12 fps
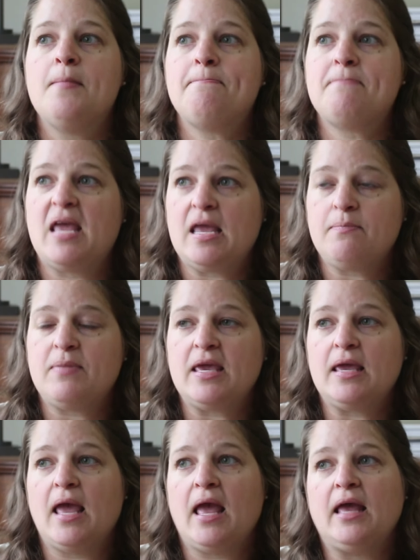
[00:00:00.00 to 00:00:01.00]

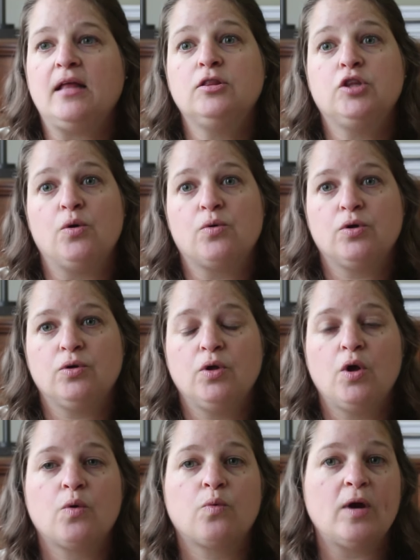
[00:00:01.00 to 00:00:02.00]
Maybe a
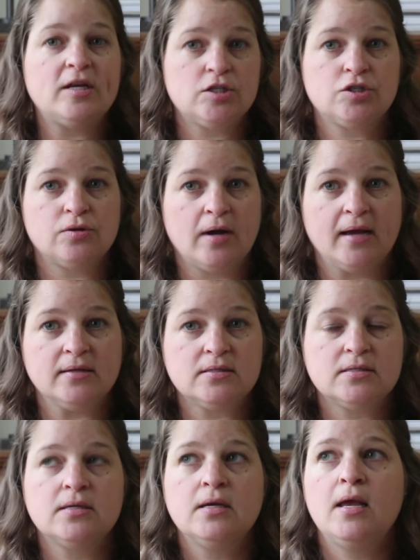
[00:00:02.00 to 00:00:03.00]
local
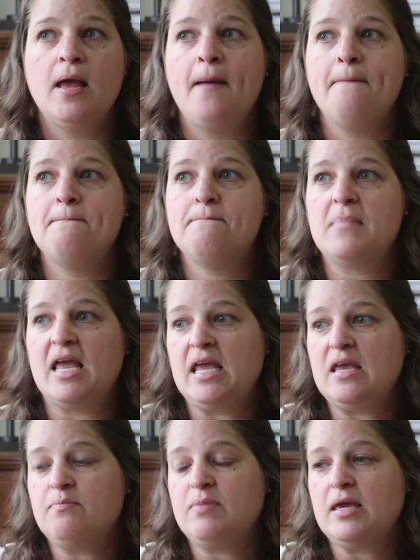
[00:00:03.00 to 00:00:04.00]
restaurant.
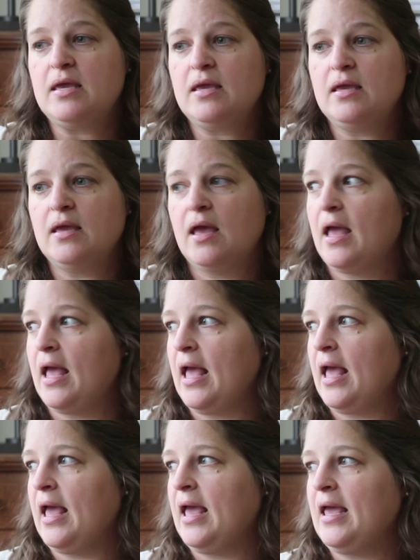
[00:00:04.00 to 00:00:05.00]
Maybe
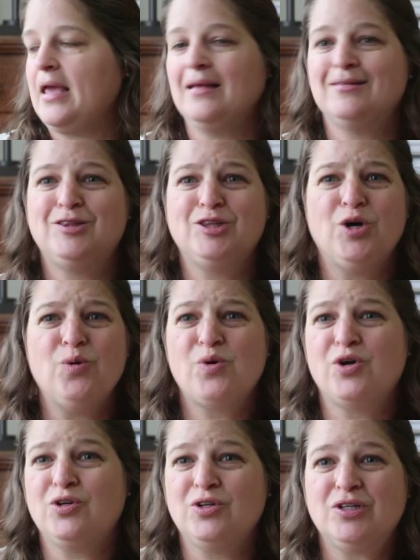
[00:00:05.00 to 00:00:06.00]
a
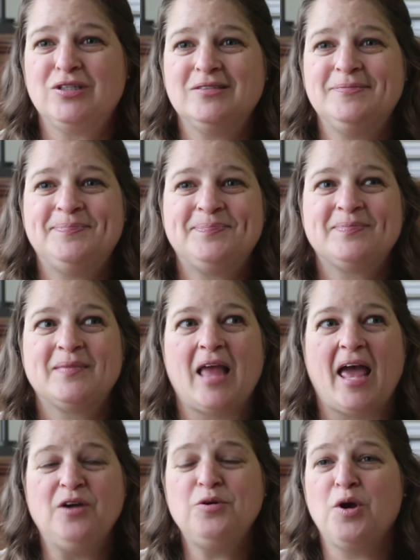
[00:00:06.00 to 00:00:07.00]
local, I don't